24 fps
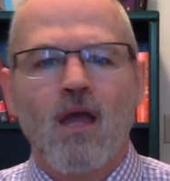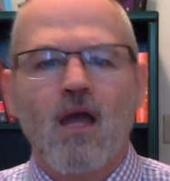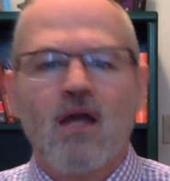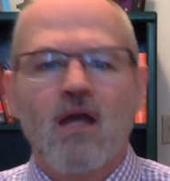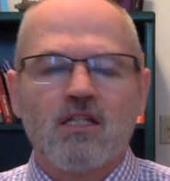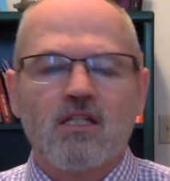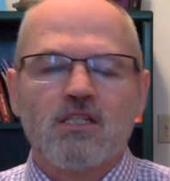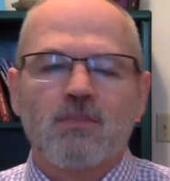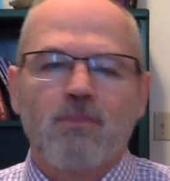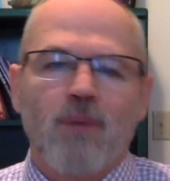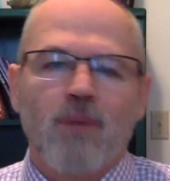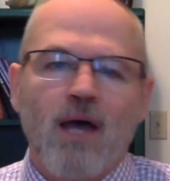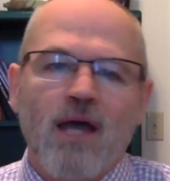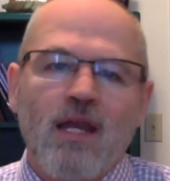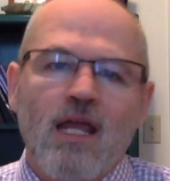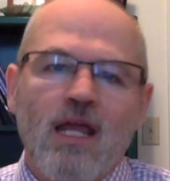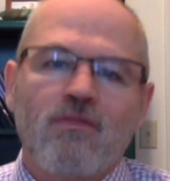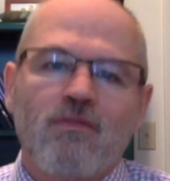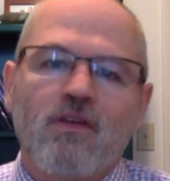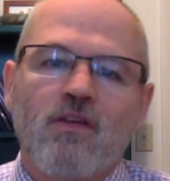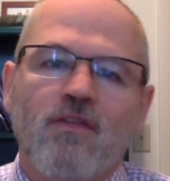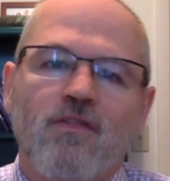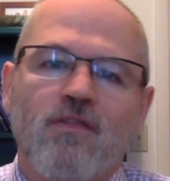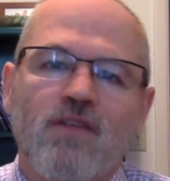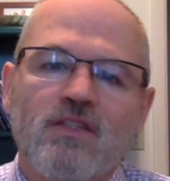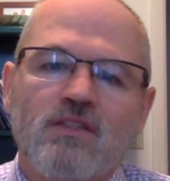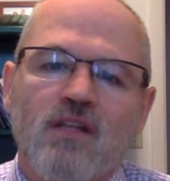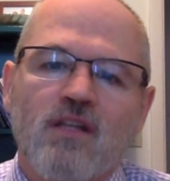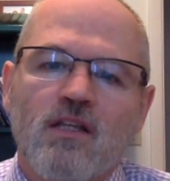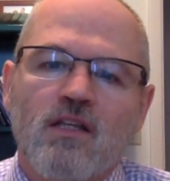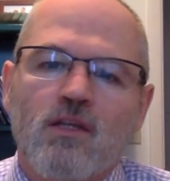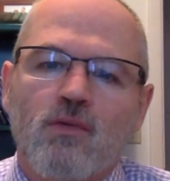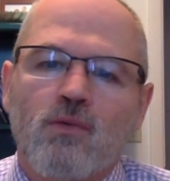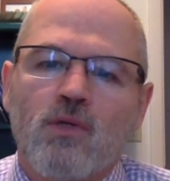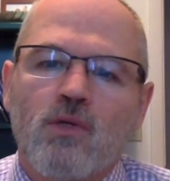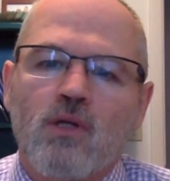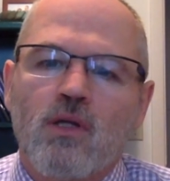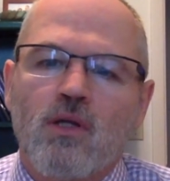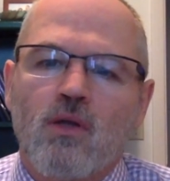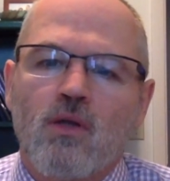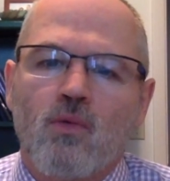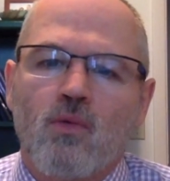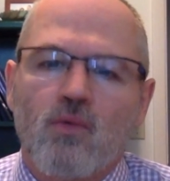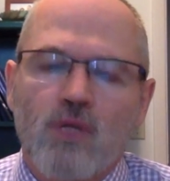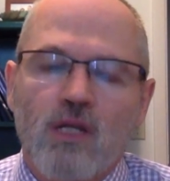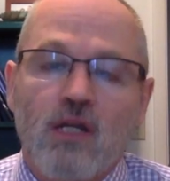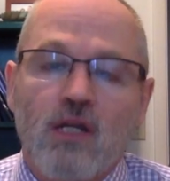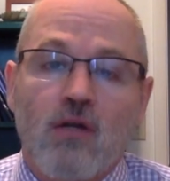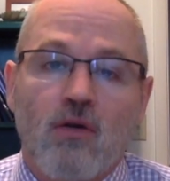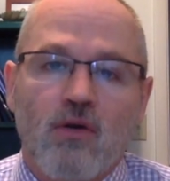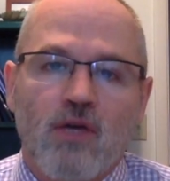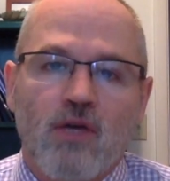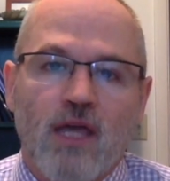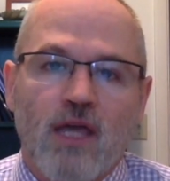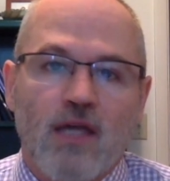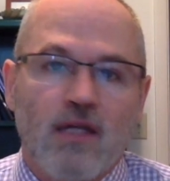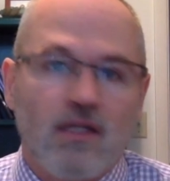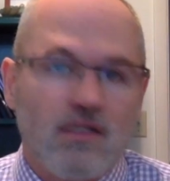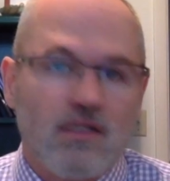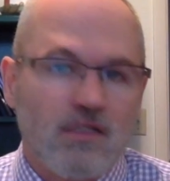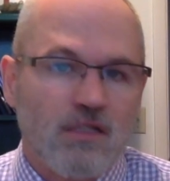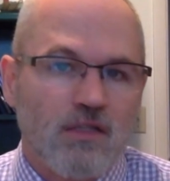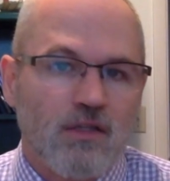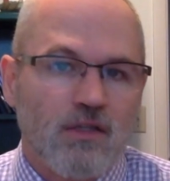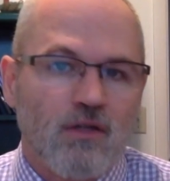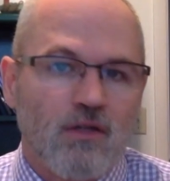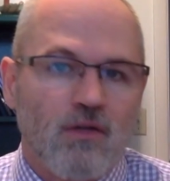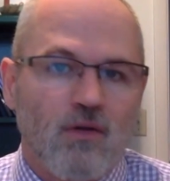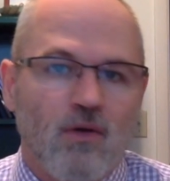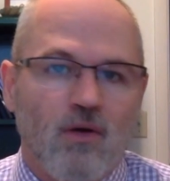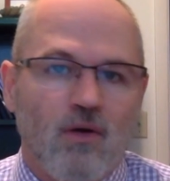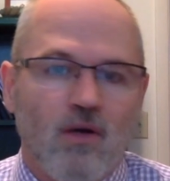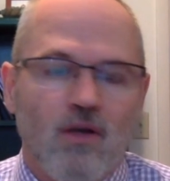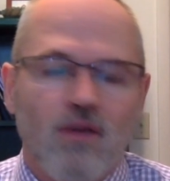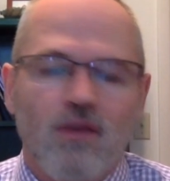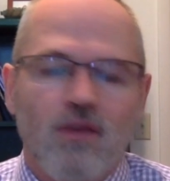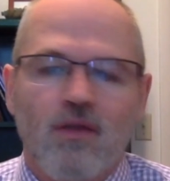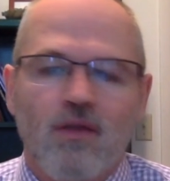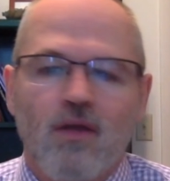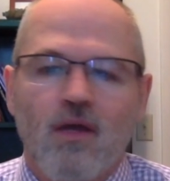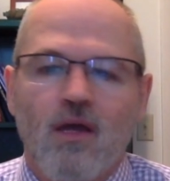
Despite having physically relocated to the north,